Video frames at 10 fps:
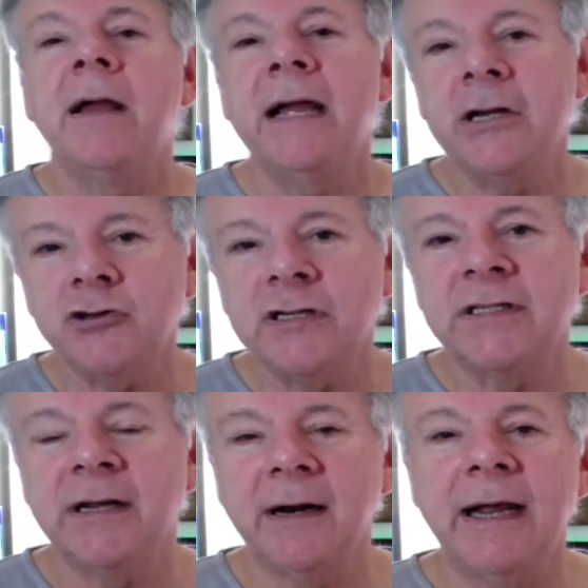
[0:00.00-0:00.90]

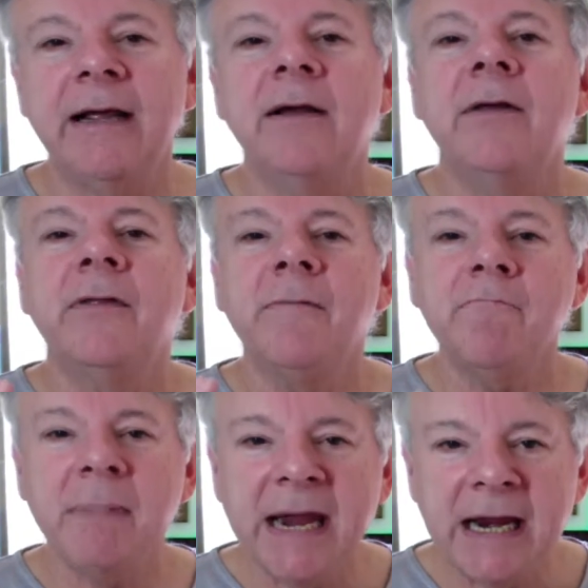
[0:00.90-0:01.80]
interestingly, the
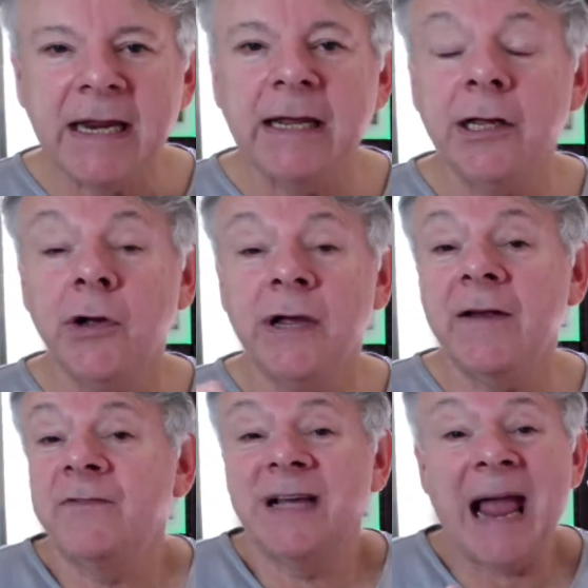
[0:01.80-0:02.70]
meaning you
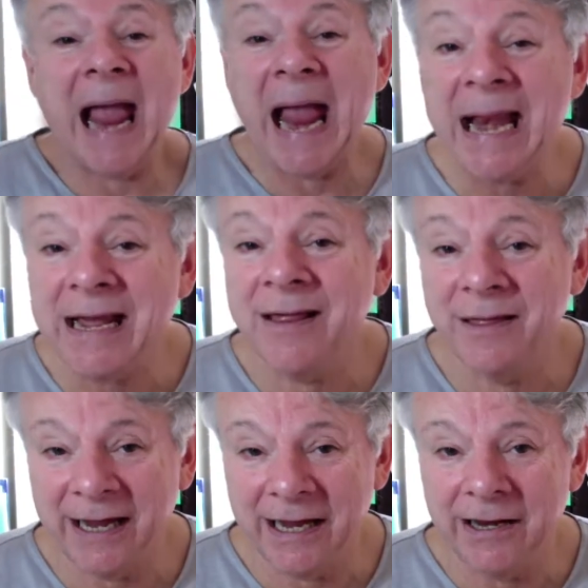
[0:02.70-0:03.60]
give to
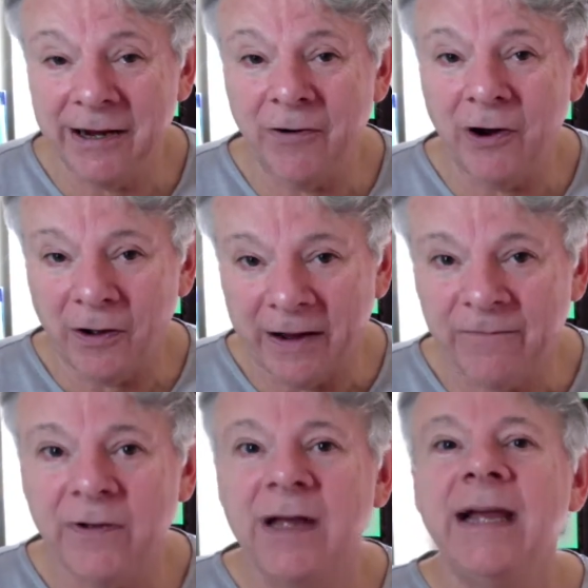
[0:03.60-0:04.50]
anything in your life
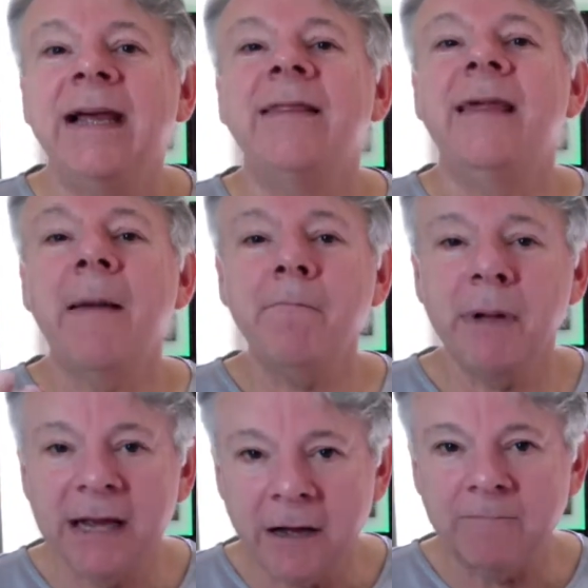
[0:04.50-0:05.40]
then
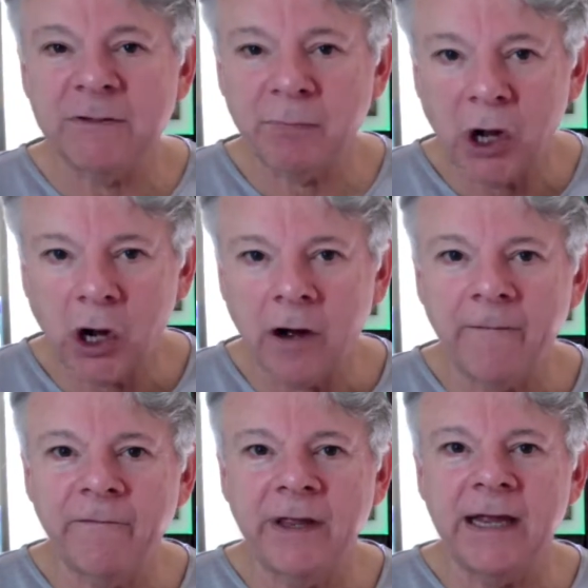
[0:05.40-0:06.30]
becomes part
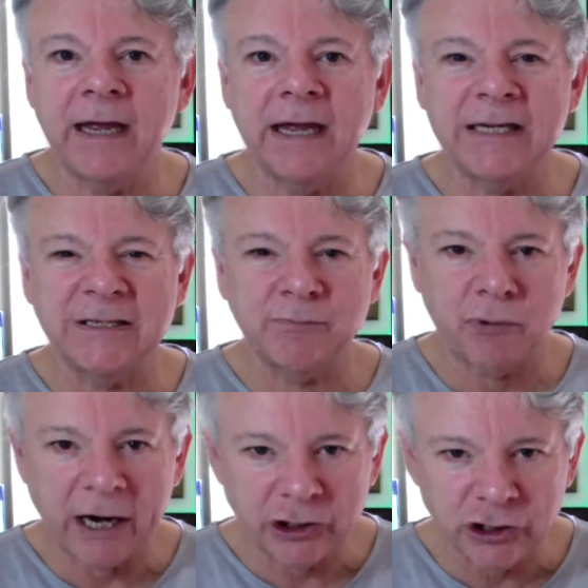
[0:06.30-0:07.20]
of the
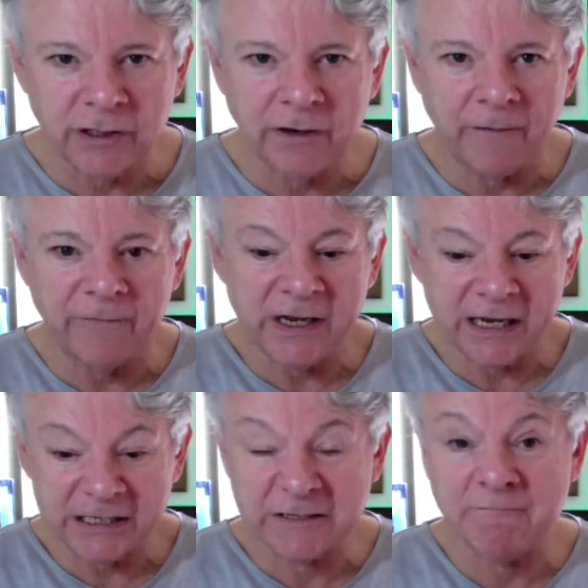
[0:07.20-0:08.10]
expression of the
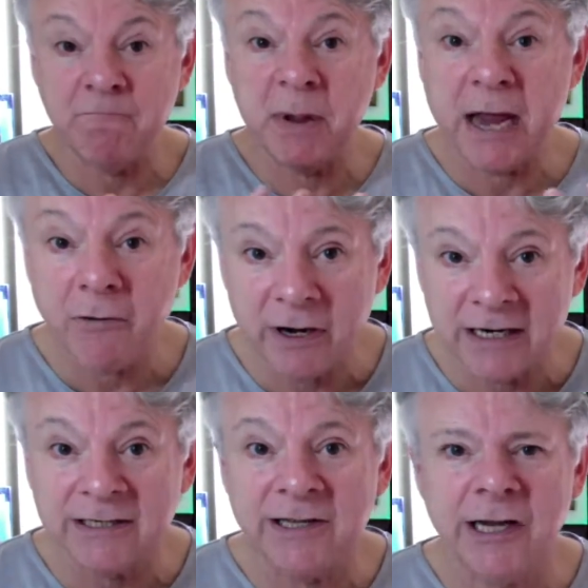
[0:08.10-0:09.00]

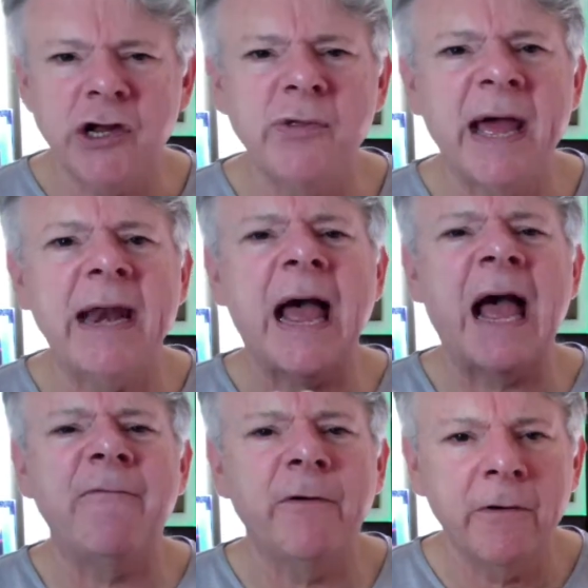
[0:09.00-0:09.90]
experience that you then
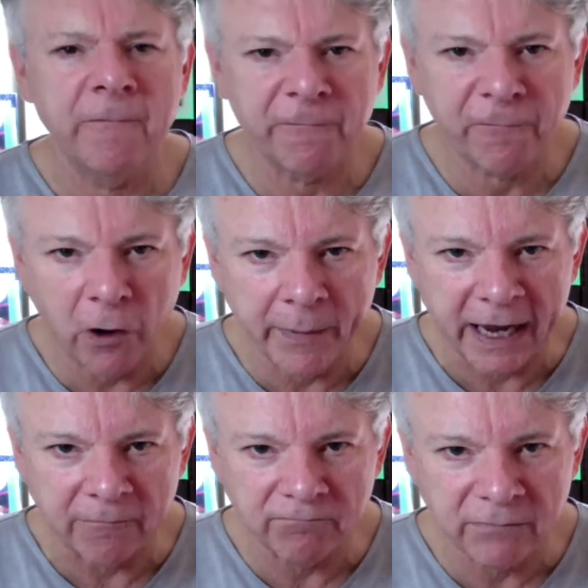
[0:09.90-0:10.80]
have from
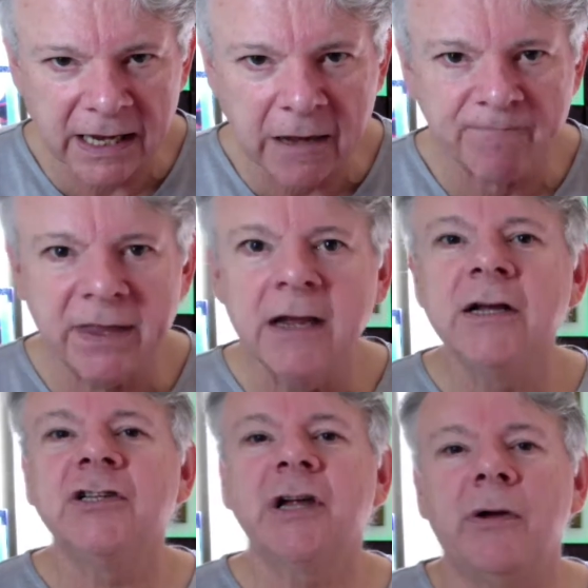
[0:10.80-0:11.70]
it, yeah?
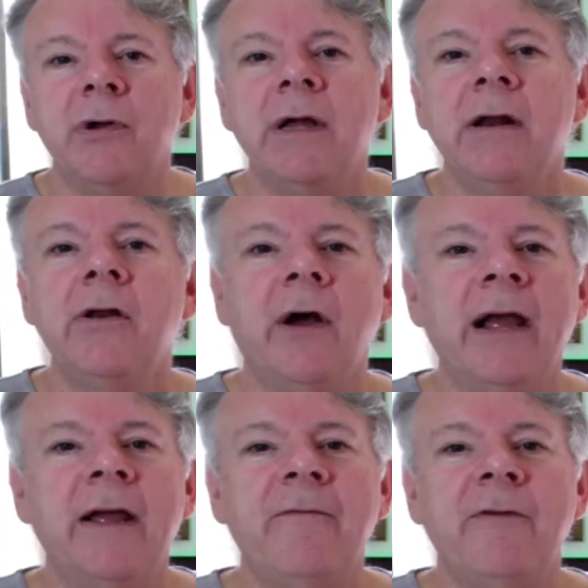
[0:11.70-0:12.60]
So, look,
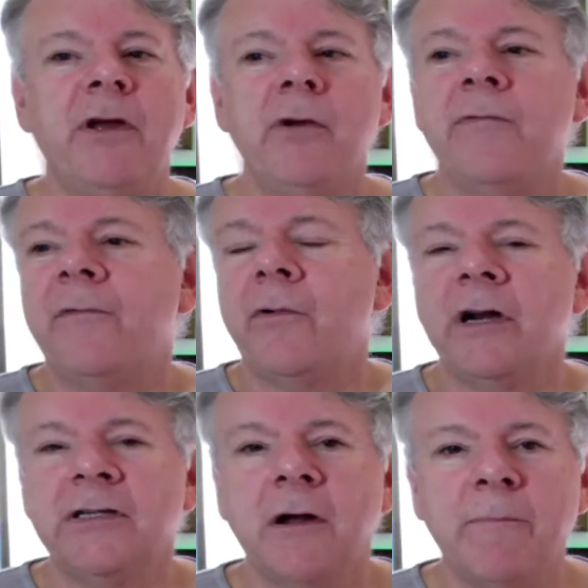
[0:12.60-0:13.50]
if you, for
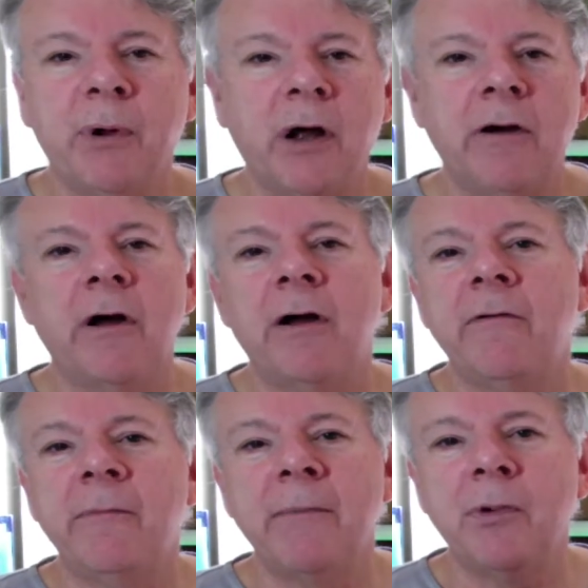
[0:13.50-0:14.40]
example, I
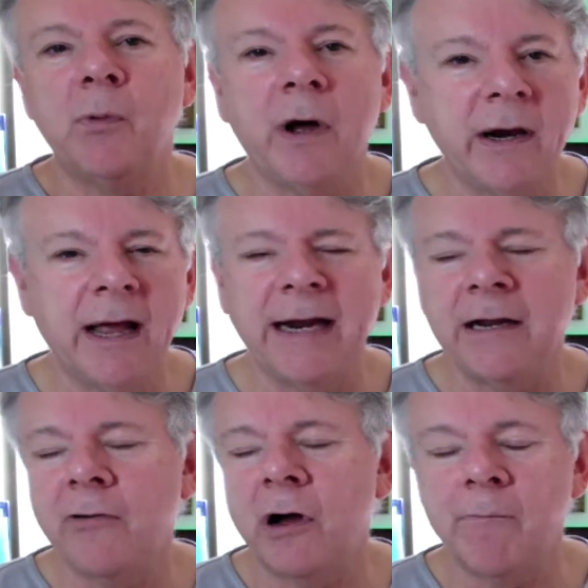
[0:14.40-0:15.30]
remember one
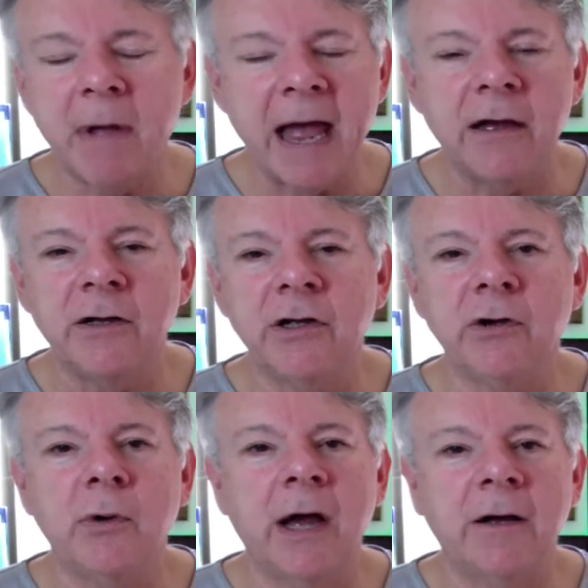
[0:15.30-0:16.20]
lady who I met
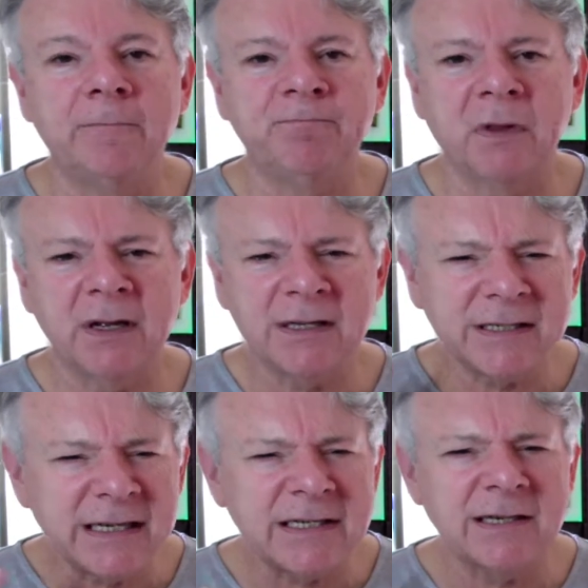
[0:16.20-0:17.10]
who
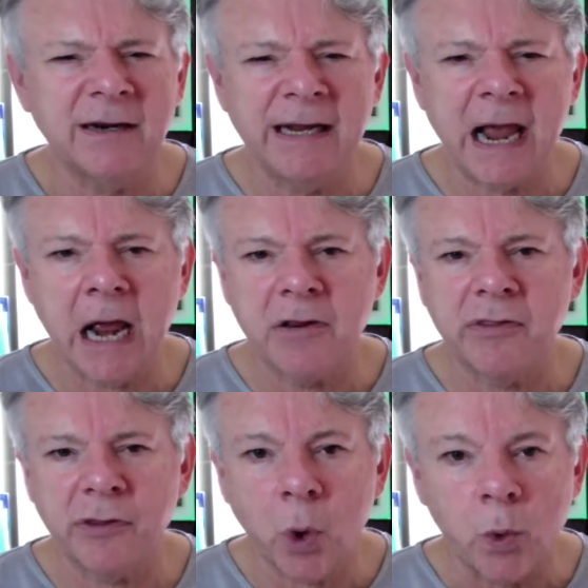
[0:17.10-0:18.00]
consistently had
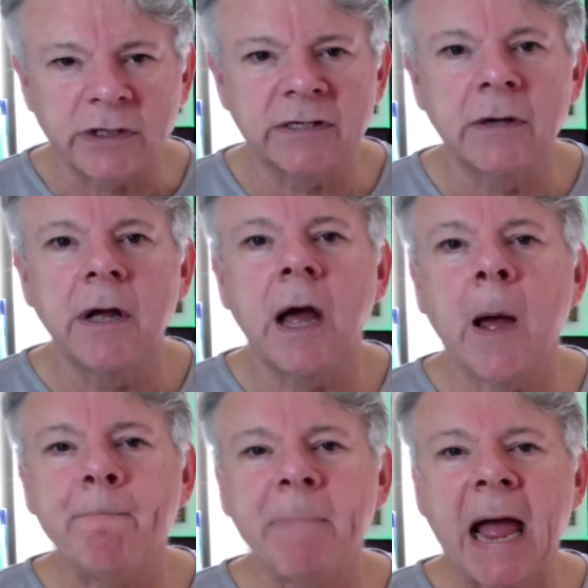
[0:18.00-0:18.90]
thoughts
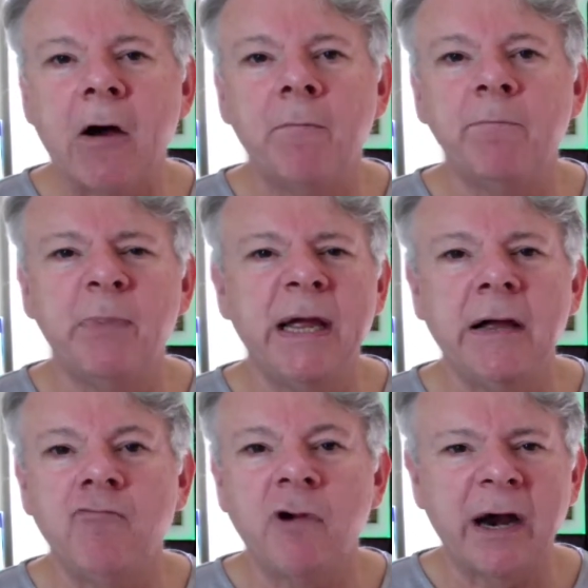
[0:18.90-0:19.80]
about
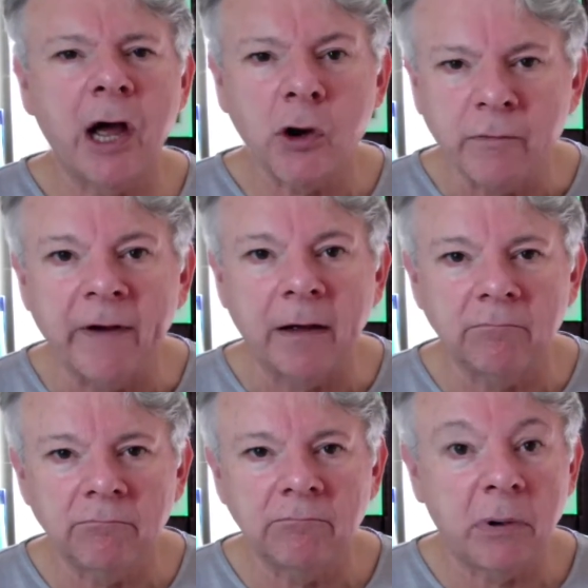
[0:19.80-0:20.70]
being run over
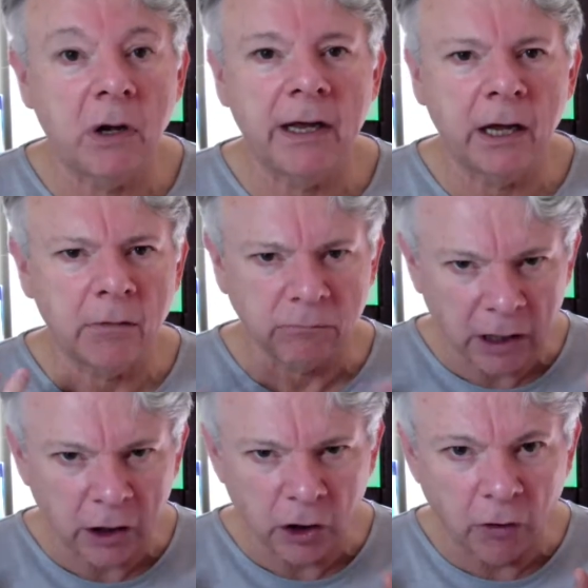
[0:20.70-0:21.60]
by
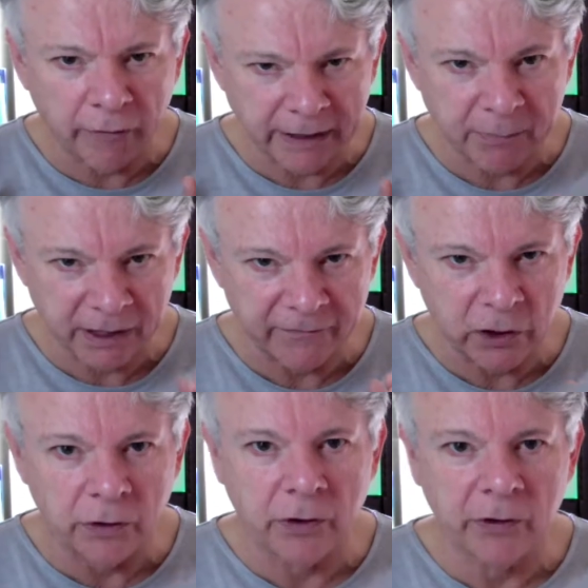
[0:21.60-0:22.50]
a lorry, believe it
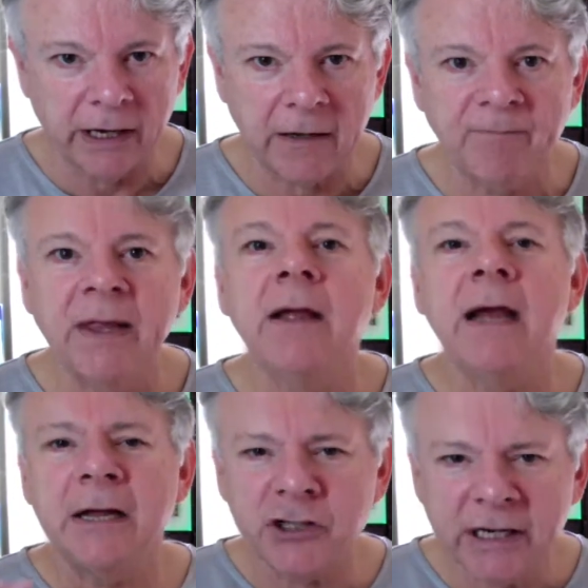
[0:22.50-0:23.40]
or not, yeah?
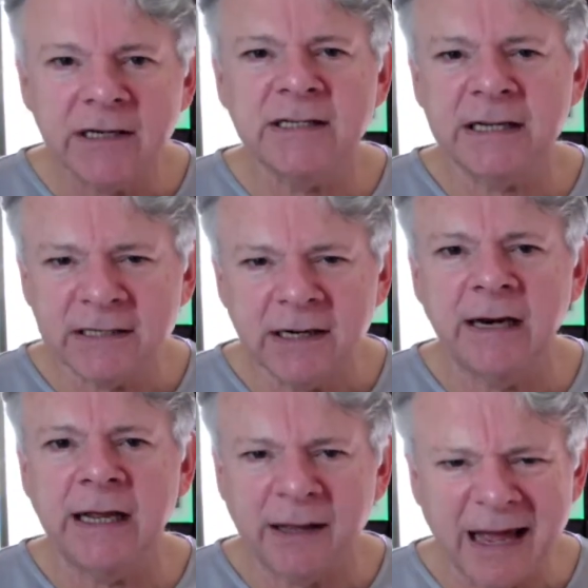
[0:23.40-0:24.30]
And she
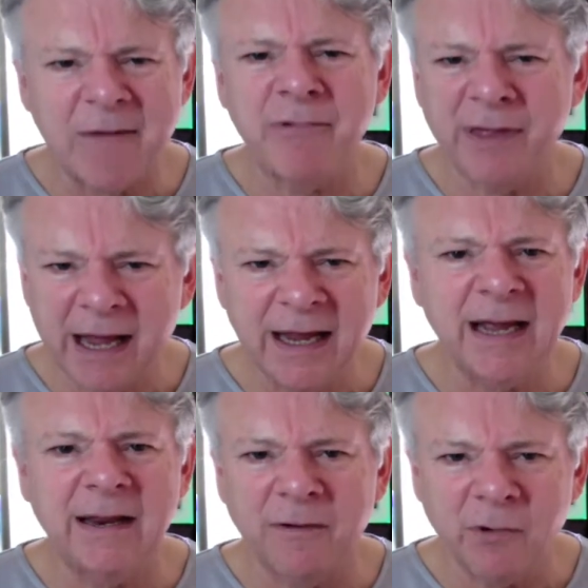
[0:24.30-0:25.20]
consistently kept
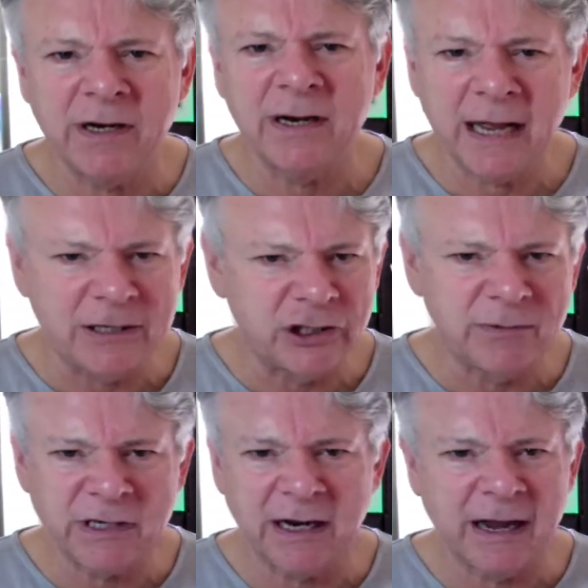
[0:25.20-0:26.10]
thinking that one day she
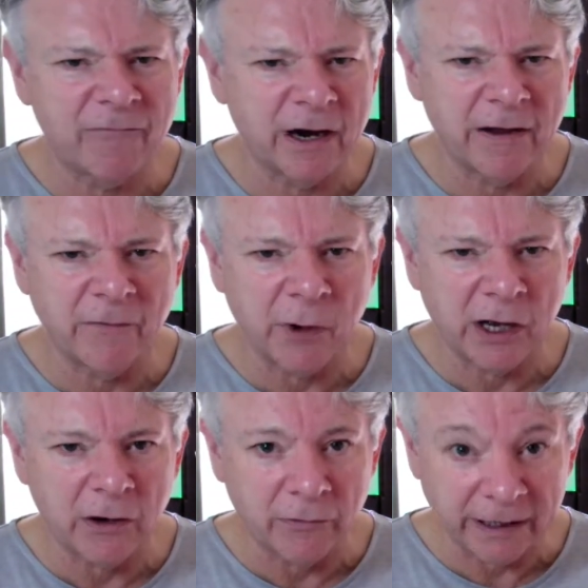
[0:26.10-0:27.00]
was going to get run over
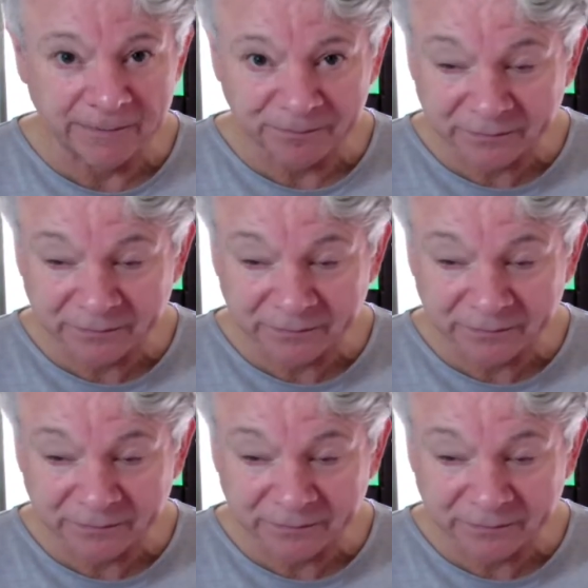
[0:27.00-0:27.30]
by a lorry.